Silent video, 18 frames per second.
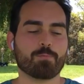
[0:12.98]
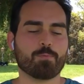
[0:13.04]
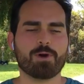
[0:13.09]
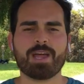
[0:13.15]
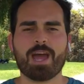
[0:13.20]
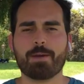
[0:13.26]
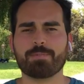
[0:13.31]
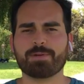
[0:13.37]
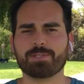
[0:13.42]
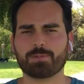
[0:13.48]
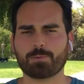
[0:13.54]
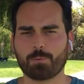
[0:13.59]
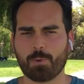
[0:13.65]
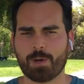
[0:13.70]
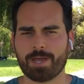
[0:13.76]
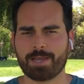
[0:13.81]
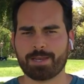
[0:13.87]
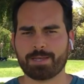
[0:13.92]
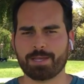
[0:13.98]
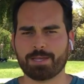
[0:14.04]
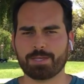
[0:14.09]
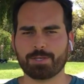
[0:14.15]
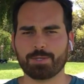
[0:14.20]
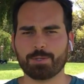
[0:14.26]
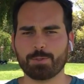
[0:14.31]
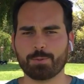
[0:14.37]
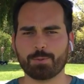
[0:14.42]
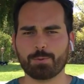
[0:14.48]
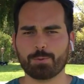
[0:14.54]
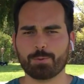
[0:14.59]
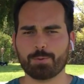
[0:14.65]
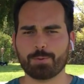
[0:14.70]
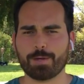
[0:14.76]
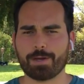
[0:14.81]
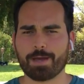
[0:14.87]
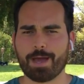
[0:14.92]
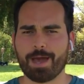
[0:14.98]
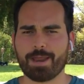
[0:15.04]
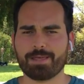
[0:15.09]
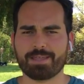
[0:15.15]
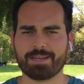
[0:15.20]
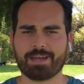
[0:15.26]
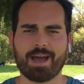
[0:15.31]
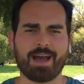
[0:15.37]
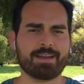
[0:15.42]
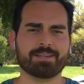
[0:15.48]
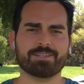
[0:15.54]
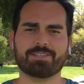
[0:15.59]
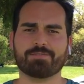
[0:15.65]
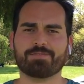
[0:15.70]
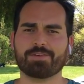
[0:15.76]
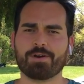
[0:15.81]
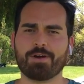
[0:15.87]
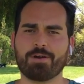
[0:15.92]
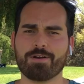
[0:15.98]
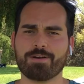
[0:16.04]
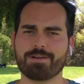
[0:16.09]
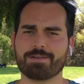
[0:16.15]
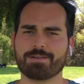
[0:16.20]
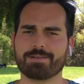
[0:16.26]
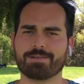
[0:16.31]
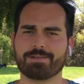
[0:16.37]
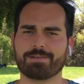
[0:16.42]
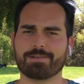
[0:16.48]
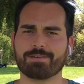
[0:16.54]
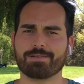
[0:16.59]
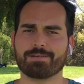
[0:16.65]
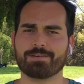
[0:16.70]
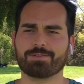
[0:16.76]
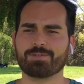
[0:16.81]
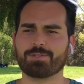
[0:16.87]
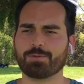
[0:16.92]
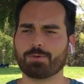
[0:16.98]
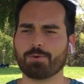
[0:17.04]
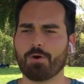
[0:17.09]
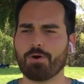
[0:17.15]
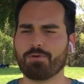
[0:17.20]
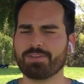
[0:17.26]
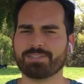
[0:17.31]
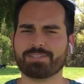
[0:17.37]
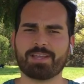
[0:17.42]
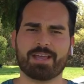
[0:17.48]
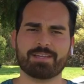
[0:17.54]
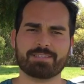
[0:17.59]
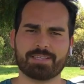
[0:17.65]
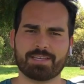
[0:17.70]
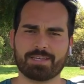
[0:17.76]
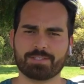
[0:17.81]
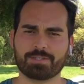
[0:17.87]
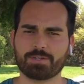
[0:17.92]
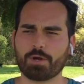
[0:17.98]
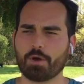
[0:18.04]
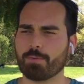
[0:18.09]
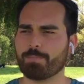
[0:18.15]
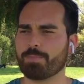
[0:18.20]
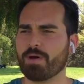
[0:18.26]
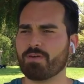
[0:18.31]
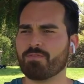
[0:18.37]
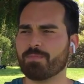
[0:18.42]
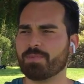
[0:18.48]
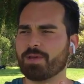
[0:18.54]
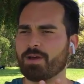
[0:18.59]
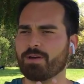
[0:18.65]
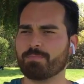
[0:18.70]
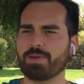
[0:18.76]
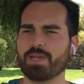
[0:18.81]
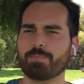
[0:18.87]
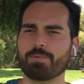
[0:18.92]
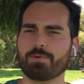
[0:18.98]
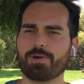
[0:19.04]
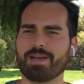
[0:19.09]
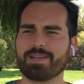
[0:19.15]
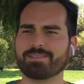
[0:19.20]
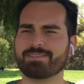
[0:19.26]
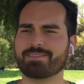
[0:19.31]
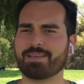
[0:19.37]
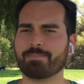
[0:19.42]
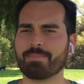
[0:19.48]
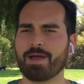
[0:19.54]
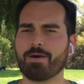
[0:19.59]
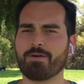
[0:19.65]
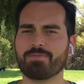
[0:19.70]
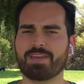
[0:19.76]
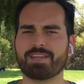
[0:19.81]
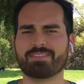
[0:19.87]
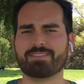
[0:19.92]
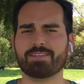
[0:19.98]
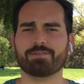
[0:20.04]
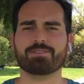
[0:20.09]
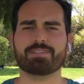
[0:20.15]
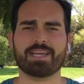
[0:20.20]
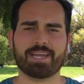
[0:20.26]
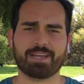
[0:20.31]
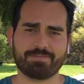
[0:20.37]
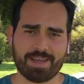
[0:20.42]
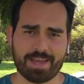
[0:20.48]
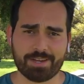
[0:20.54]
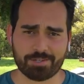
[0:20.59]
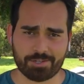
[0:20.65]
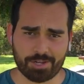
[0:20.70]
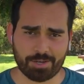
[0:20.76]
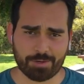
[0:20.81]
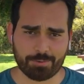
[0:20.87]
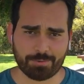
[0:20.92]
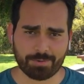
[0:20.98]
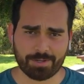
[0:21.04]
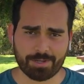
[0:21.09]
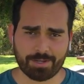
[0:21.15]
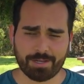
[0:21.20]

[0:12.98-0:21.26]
What happens when you, out of the kindness of your heart, do all these nice things, you go above and beyond people, and somehow they still take advantage of you?